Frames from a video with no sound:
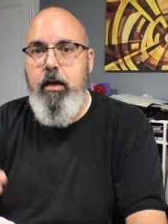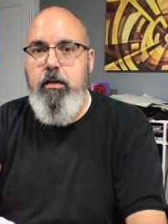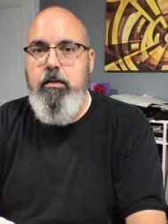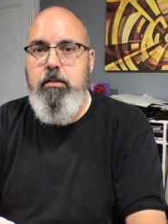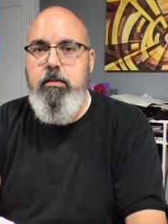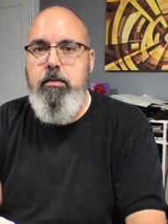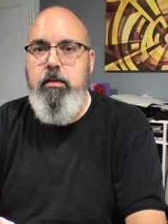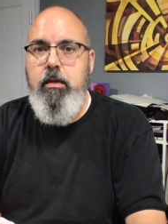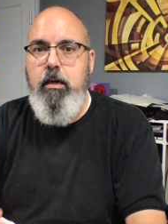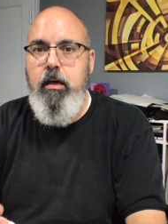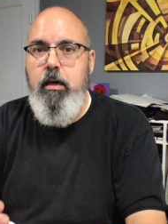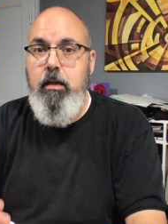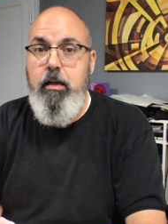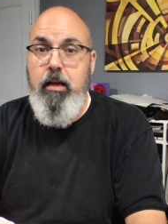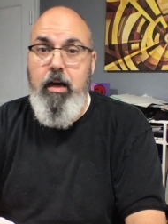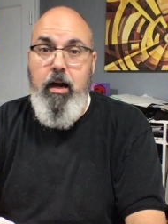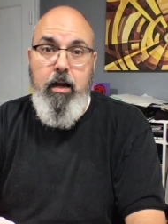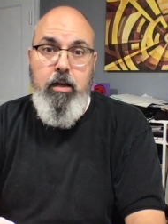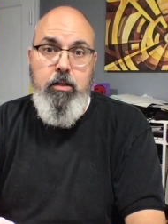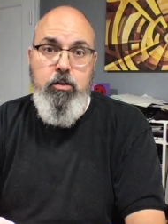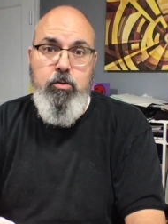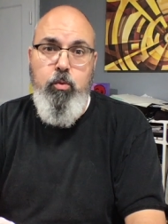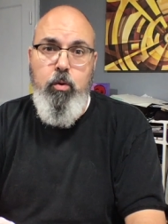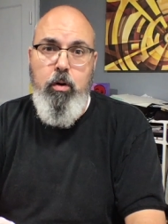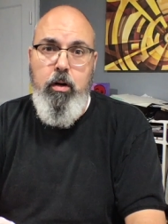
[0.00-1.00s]

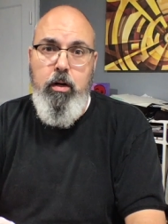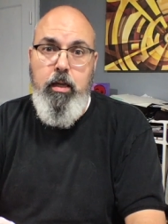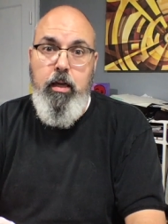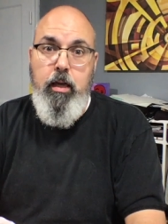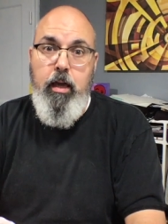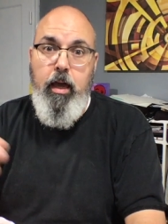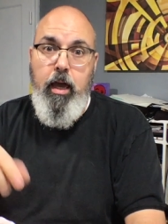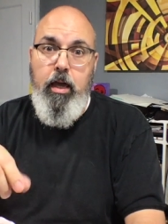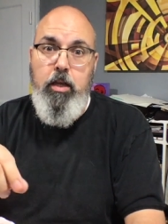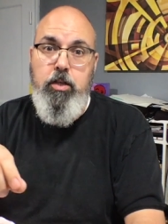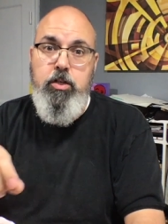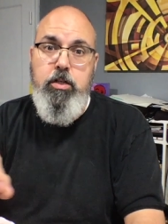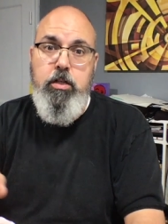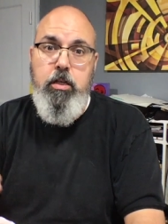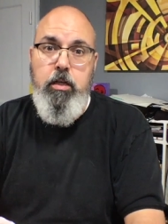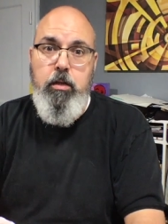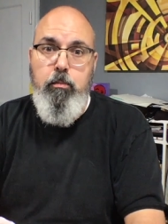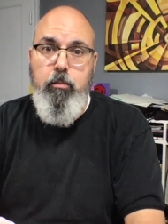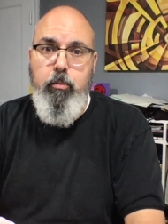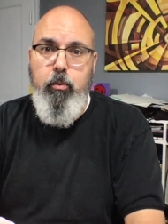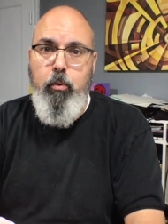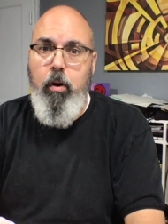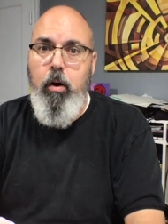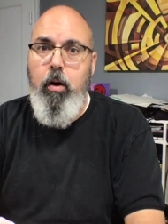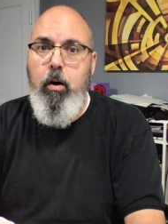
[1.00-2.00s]
C920 HD
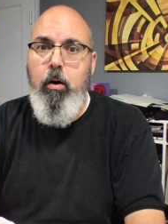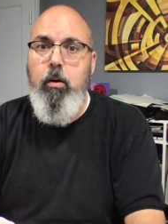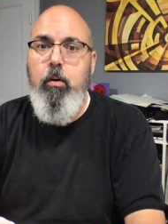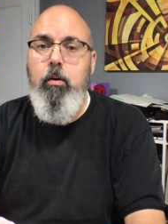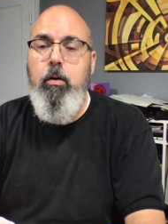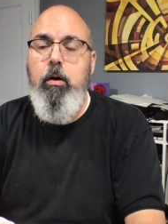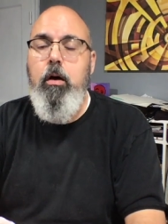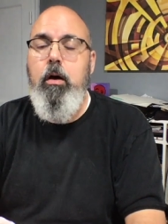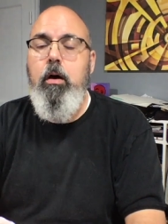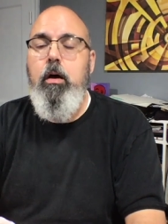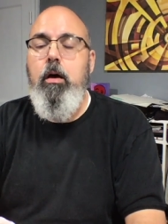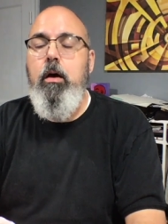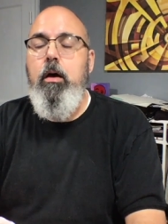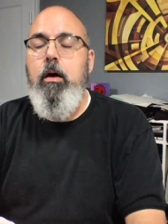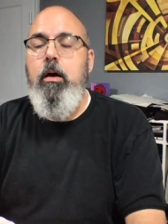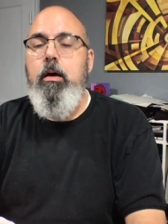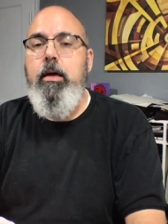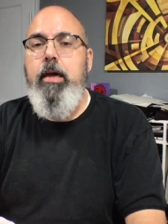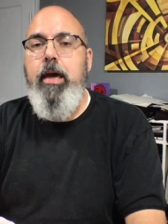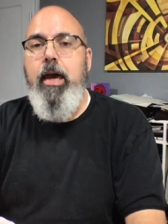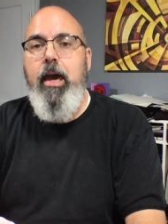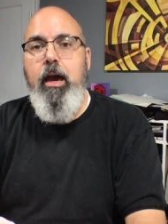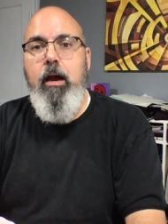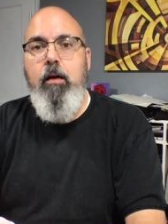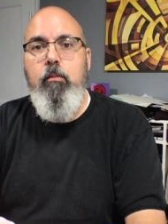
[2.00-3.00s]
Pro
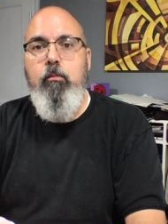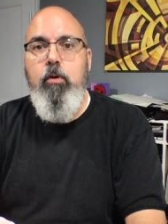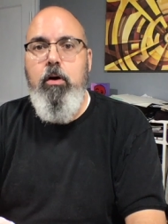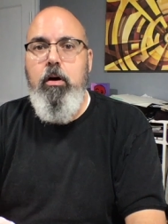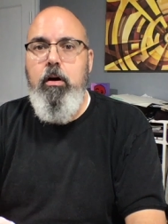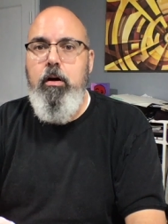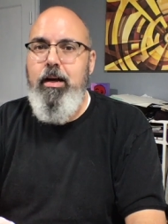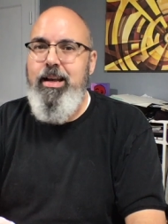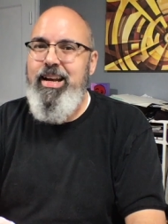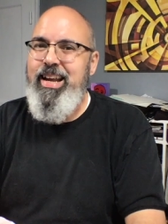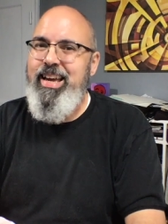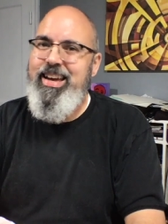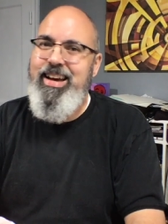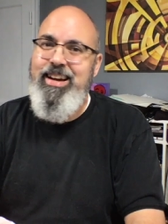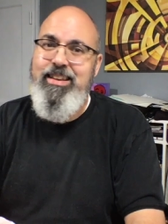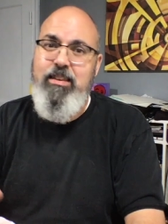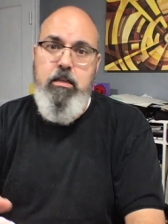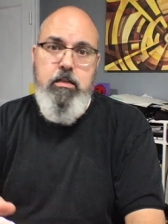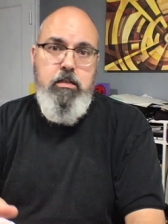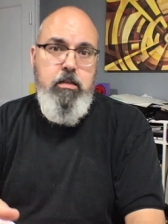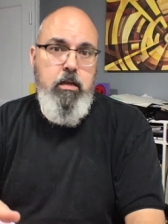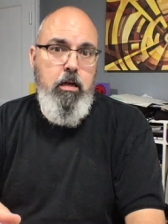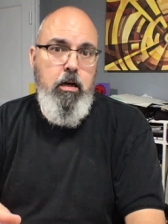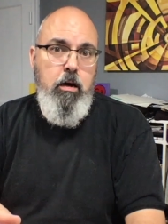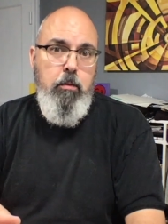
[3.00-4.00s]
camera and I got
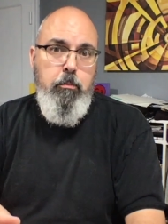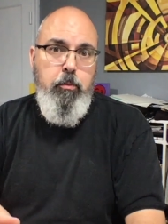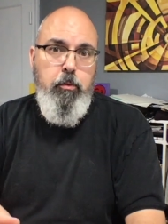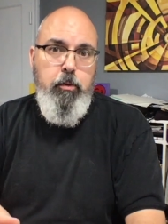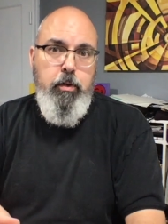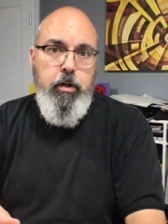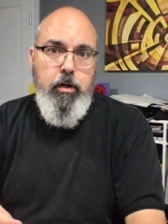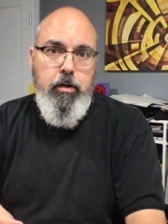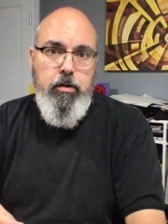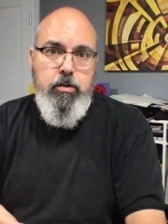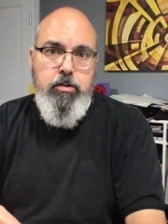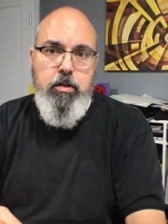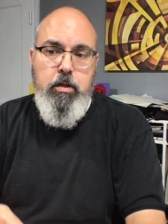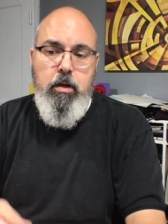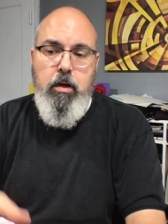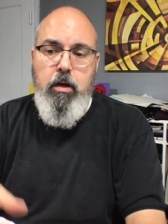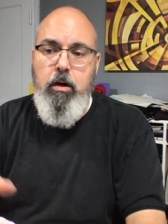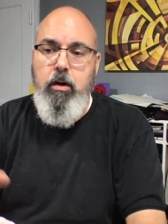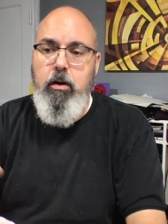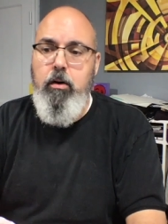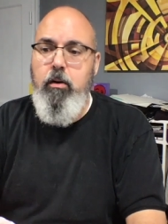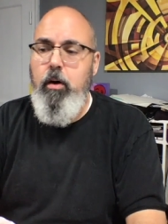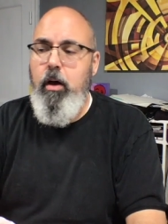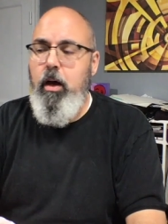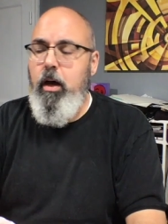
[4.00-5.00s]
this a couple years
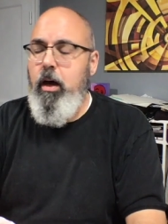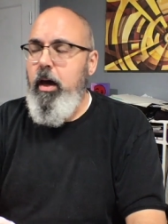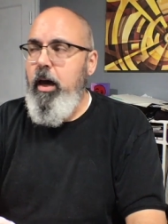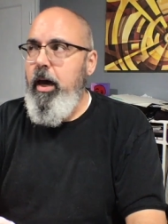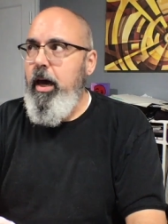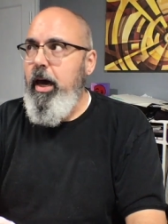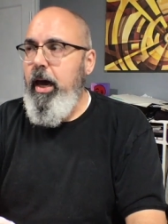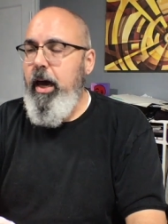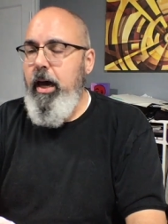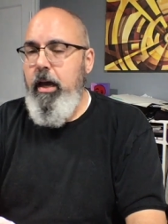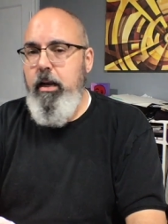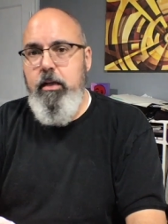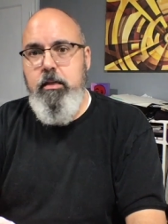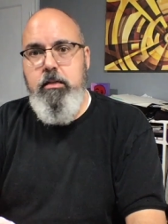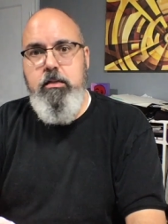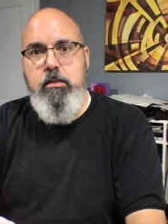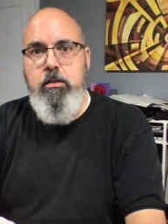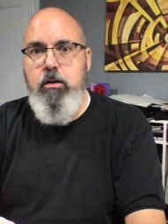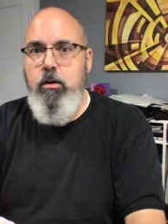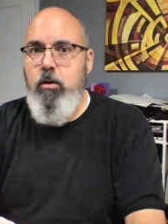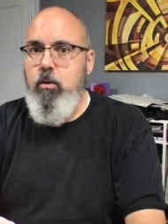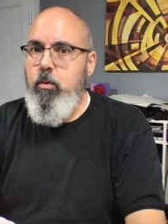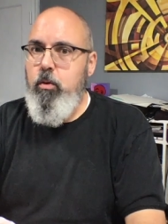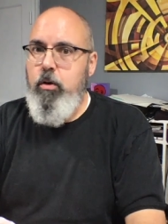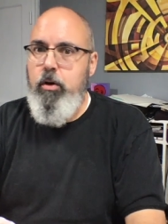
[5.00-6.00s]
ago and it
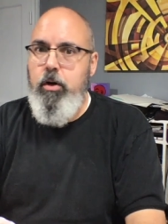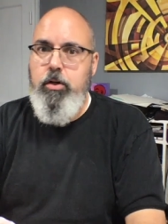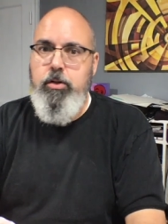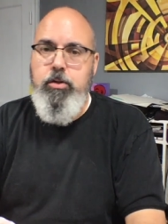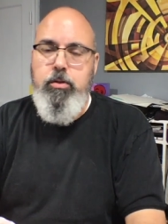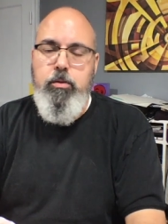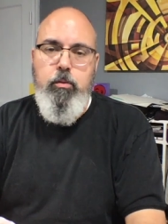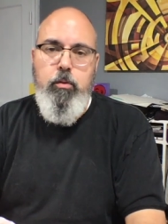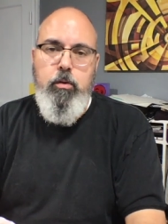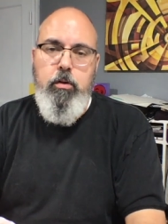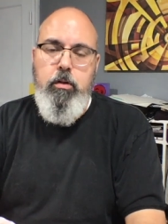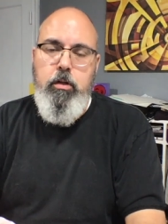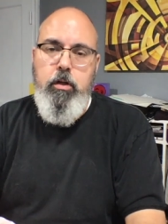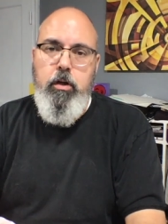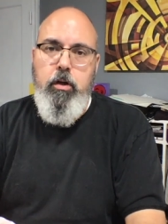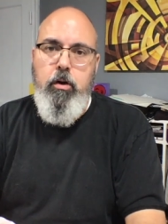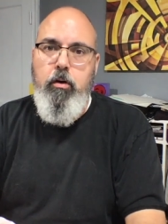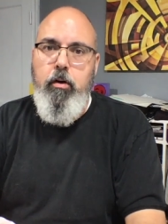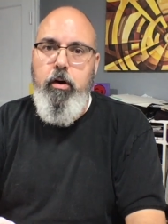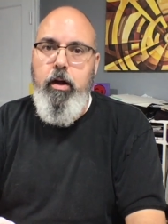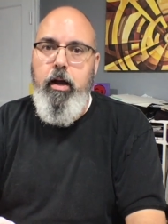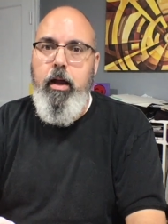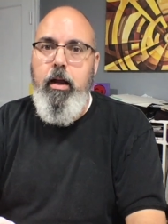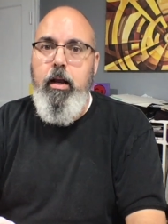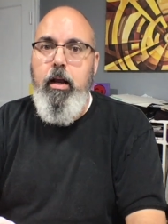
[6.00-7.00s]
still works really
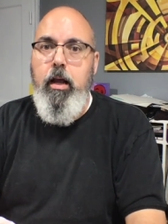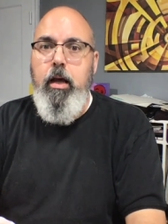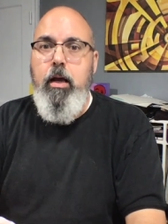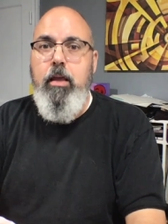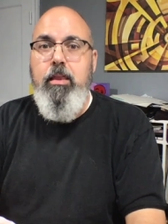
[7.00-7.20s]
great.